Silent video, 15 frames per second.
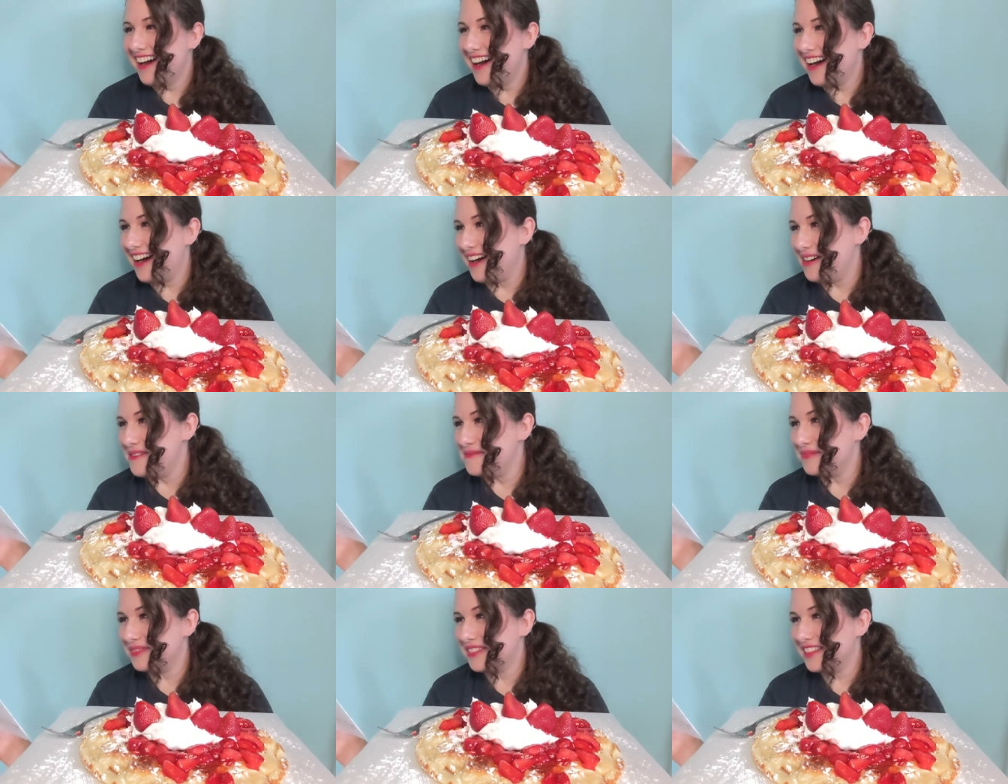
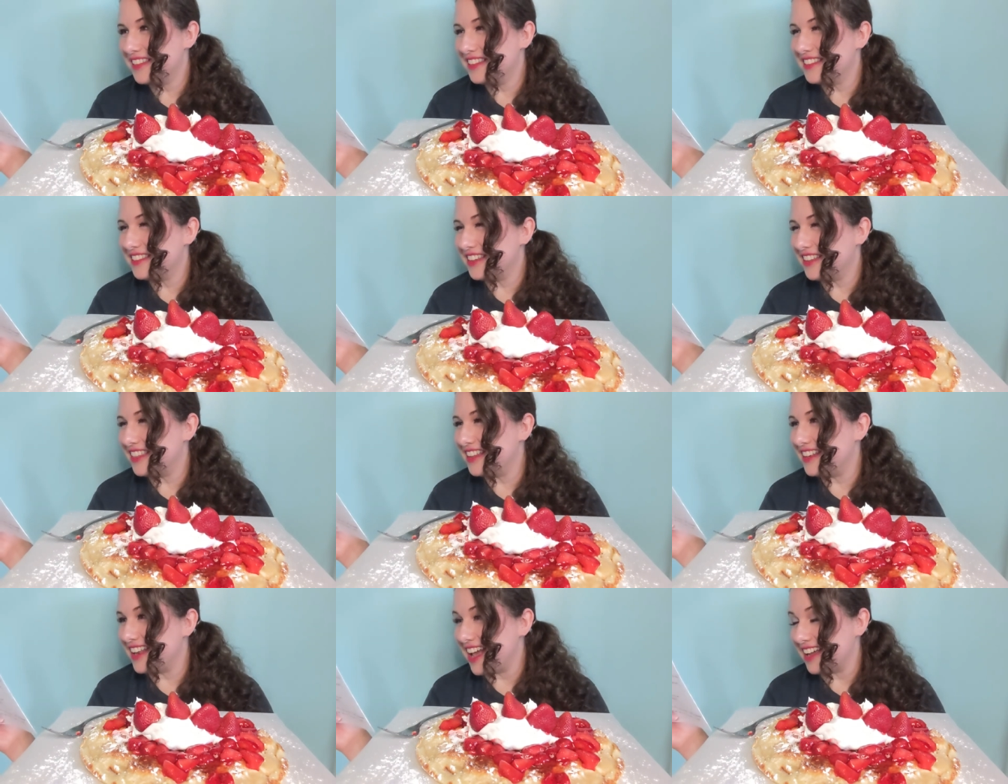um so
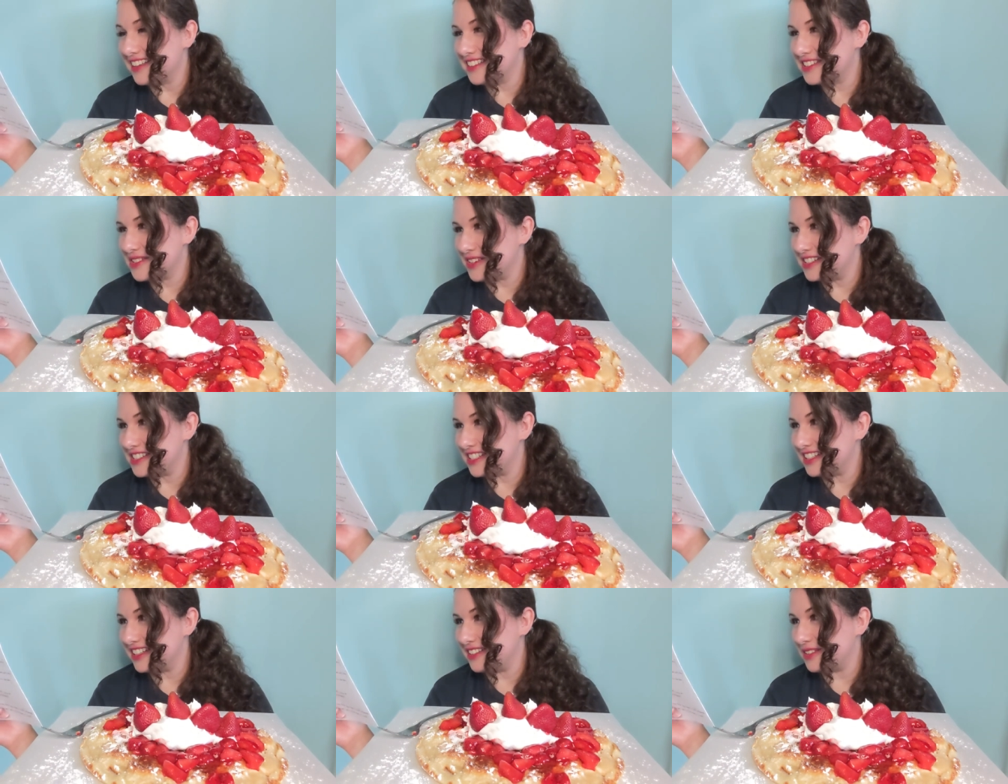the next
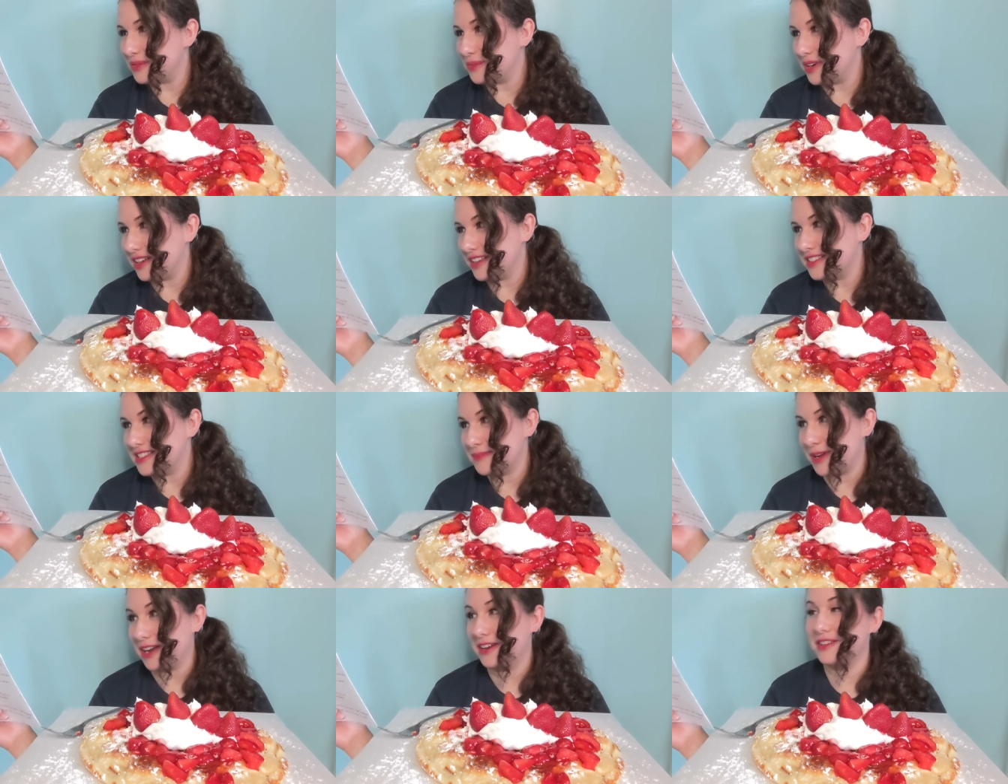question is what
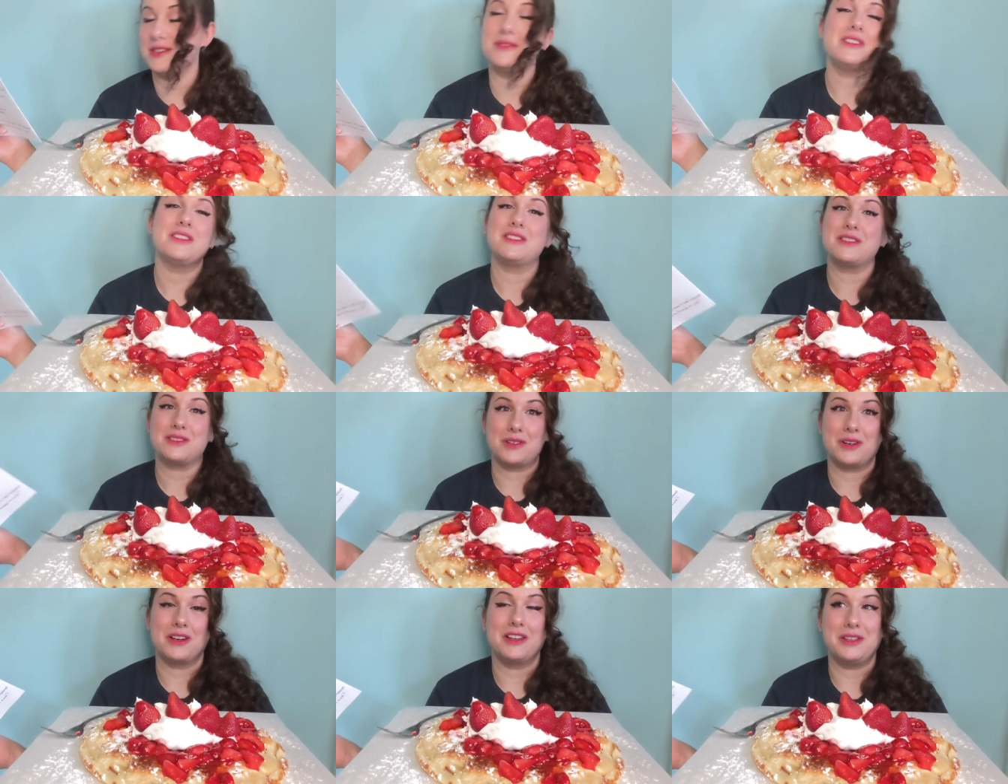inspired you to
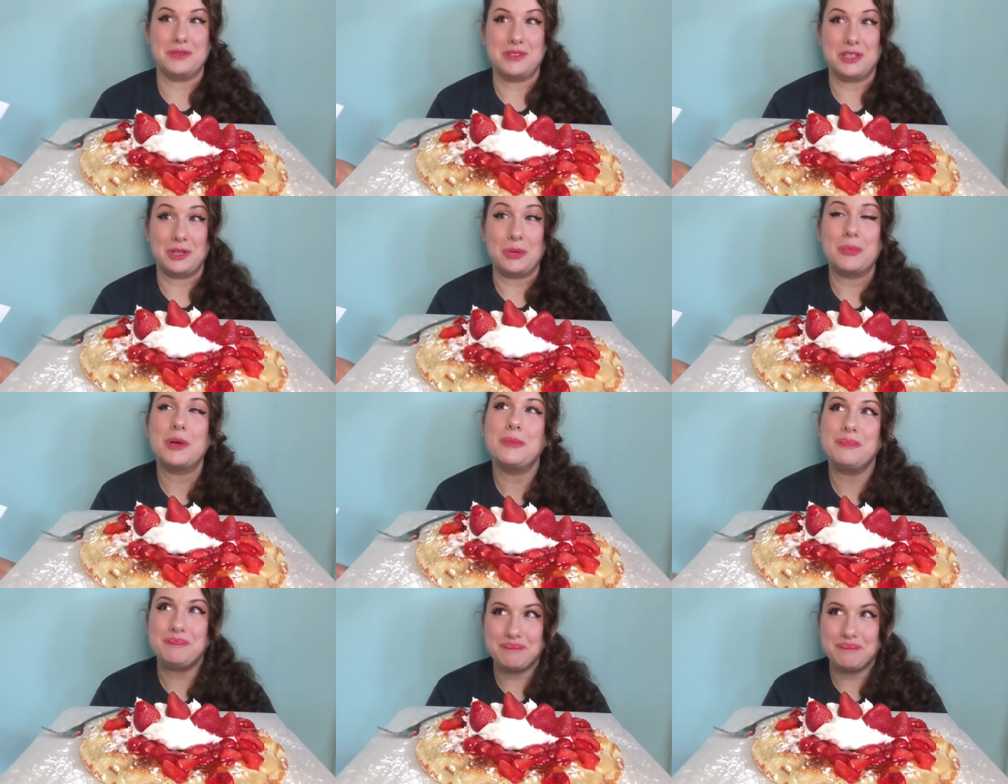start YouTube?